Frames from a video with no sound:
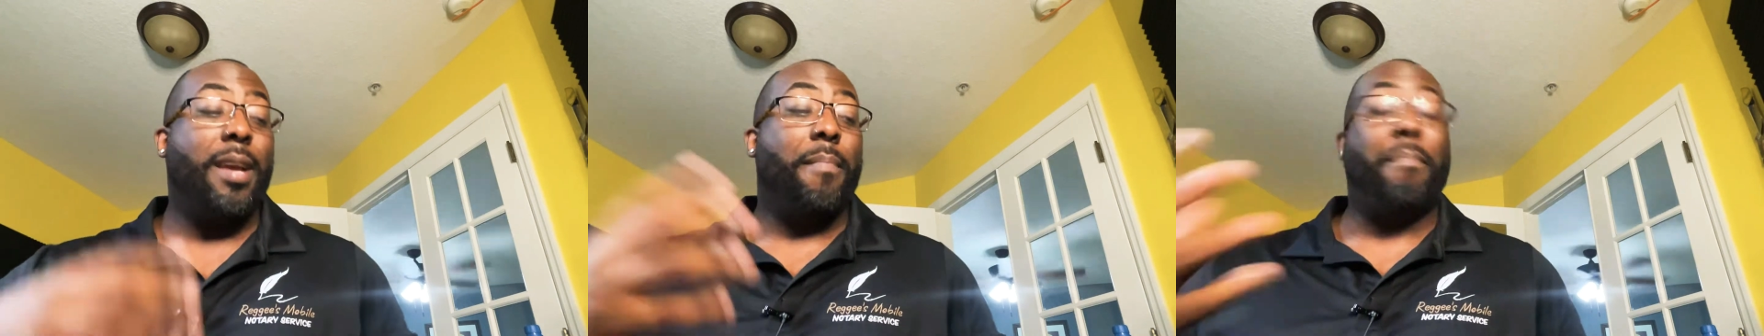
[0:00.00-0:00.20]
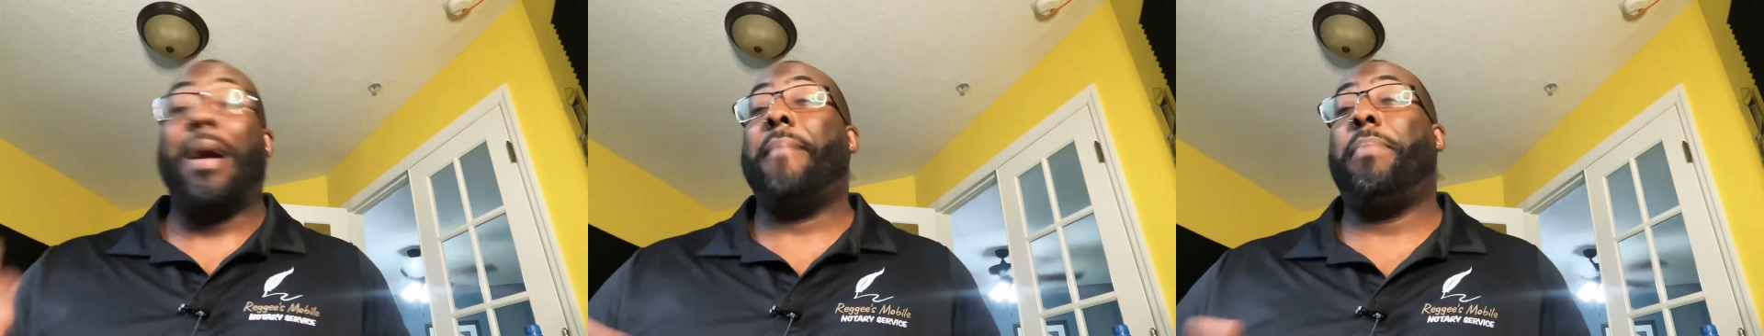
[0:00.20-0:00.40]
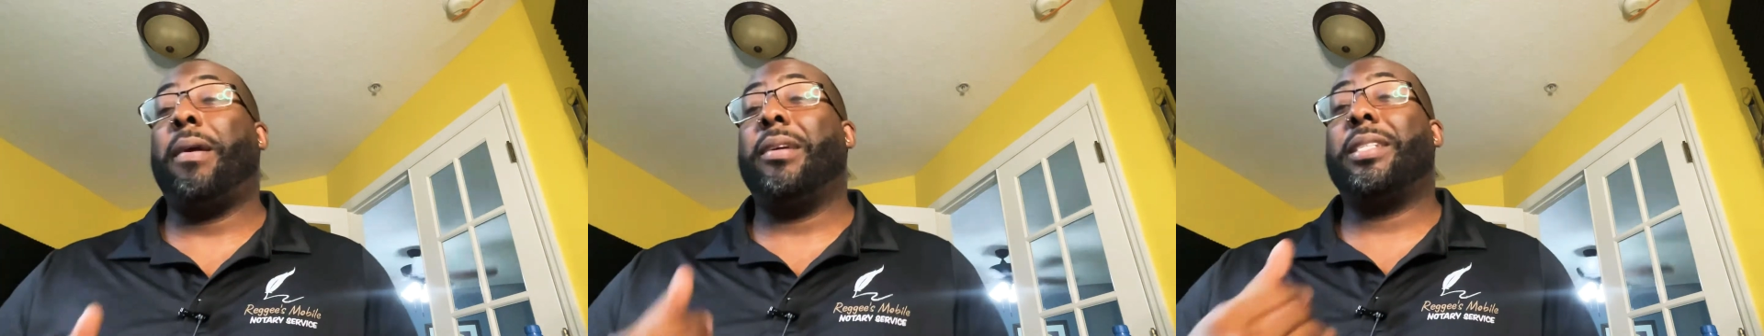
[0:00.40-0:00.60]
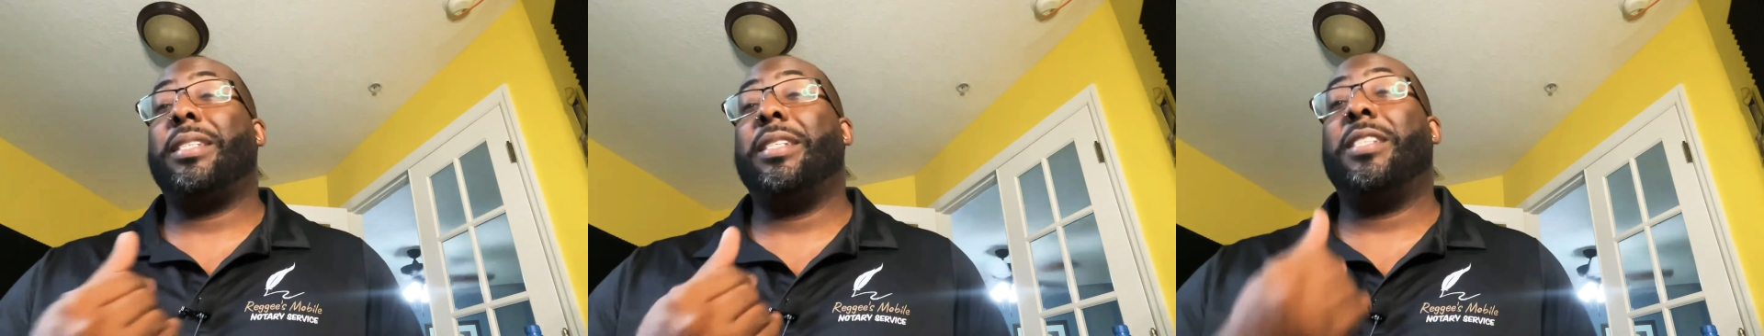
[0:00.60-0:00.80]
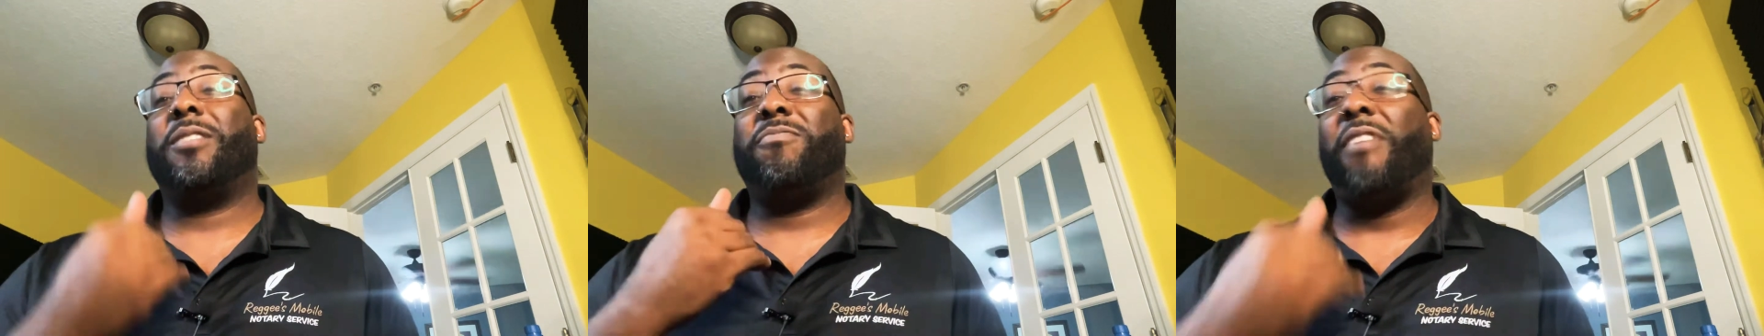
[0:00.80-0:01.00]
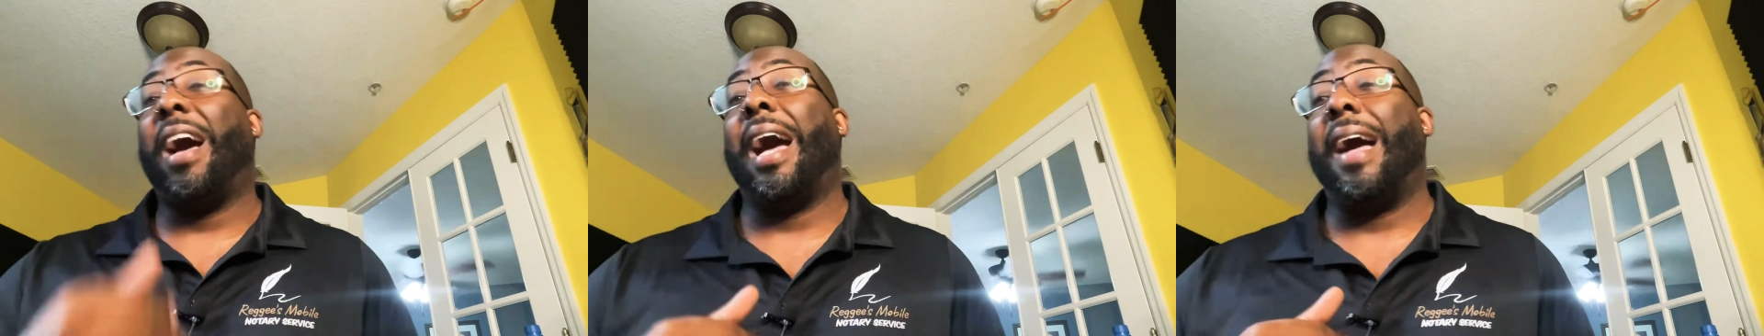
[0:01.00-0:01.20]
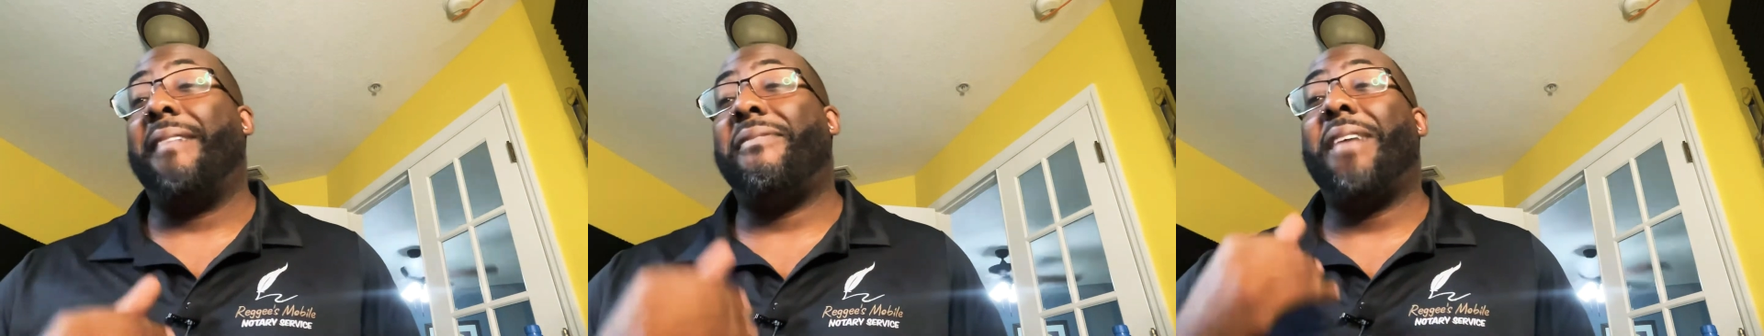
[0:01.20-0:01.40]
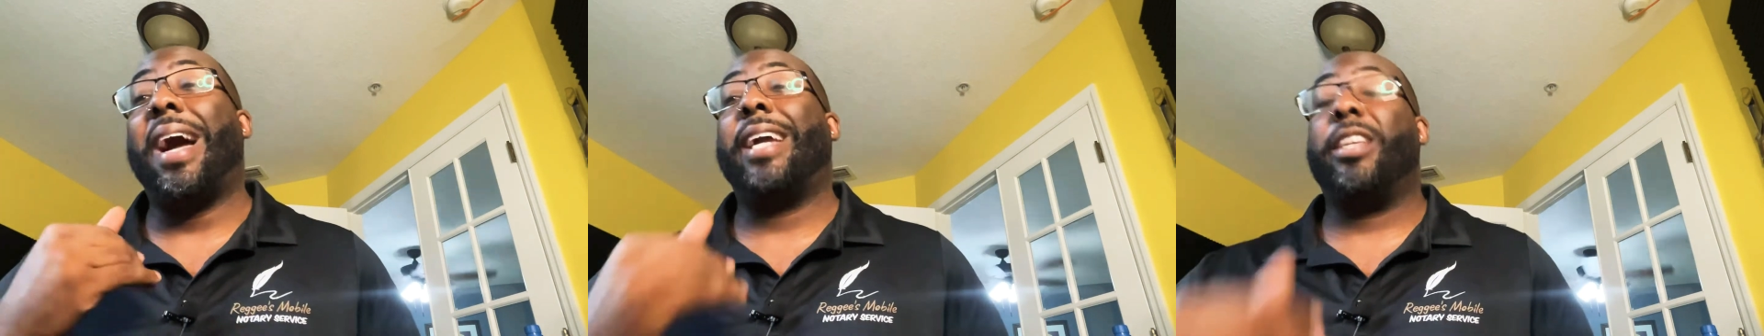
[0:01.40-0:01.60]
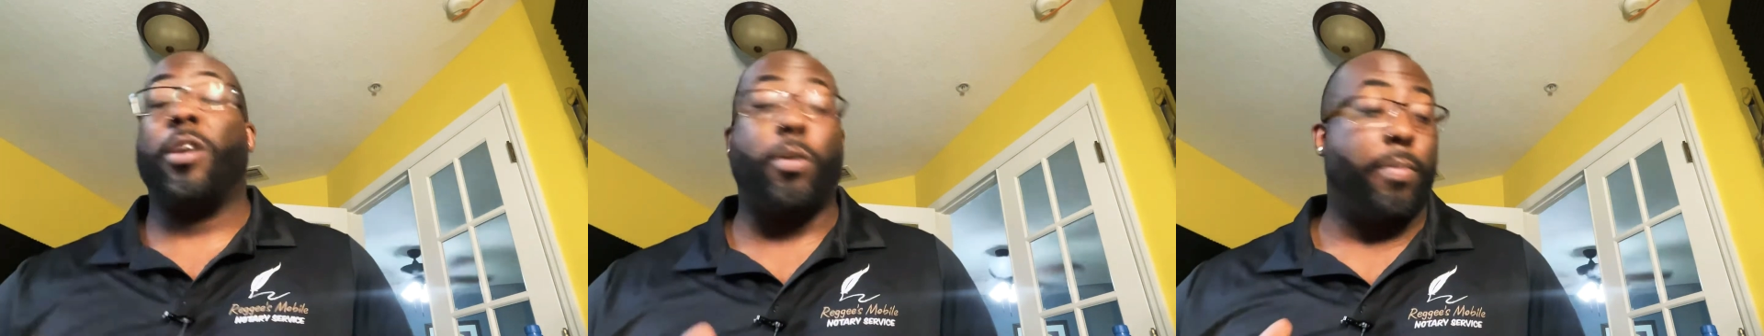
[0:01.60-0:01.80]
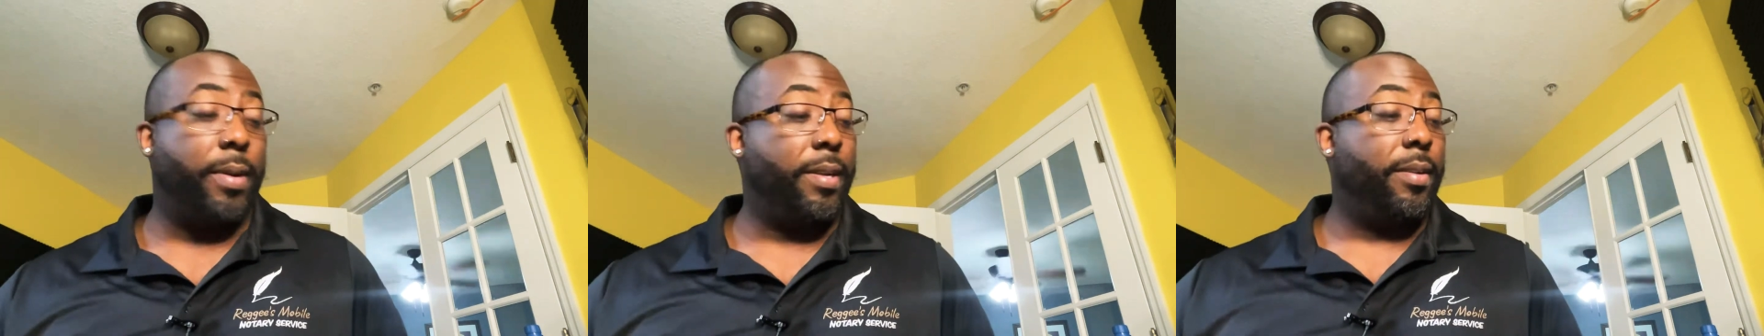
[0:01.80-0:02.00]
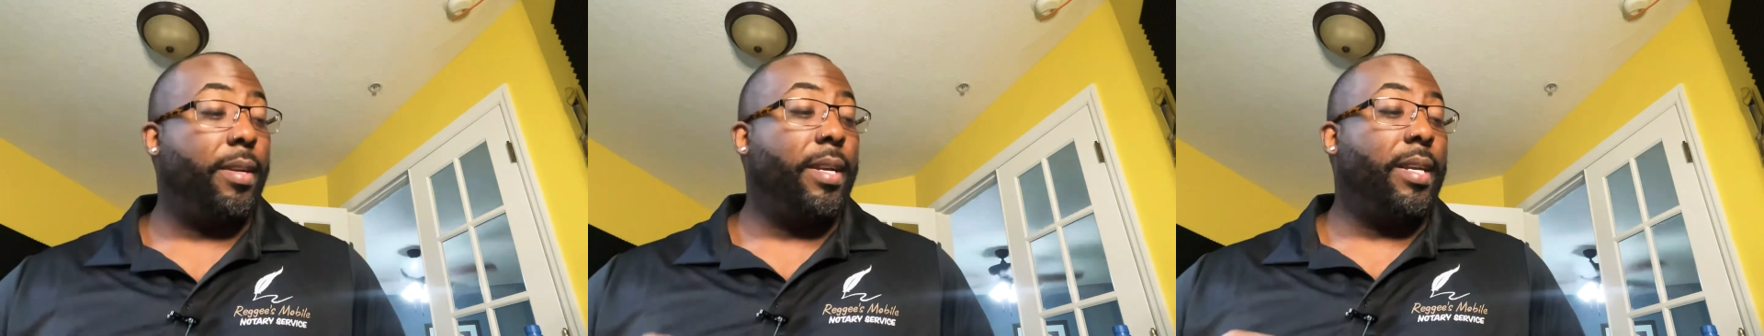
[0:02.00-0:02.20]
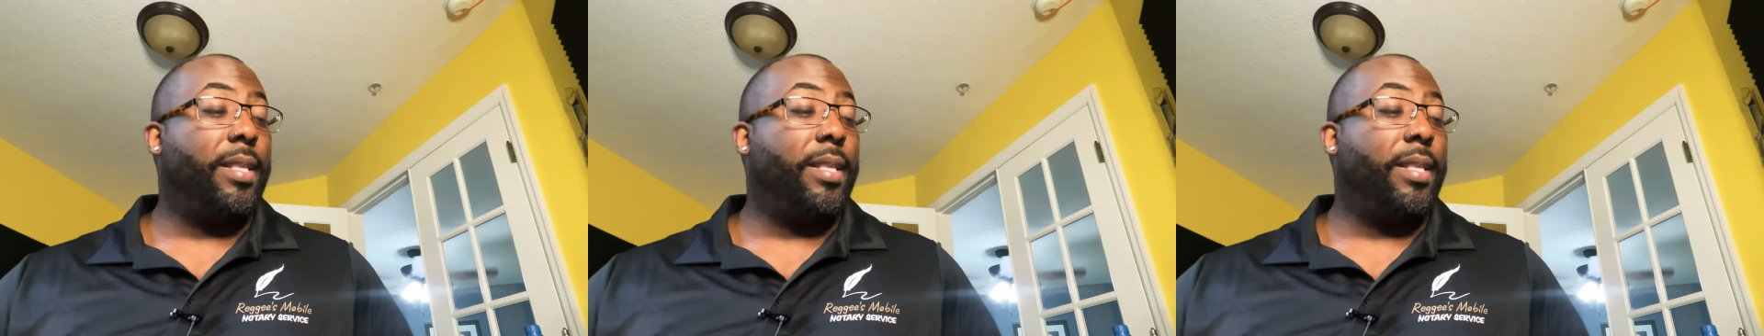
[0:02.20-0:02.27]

My person is Phi Yoba.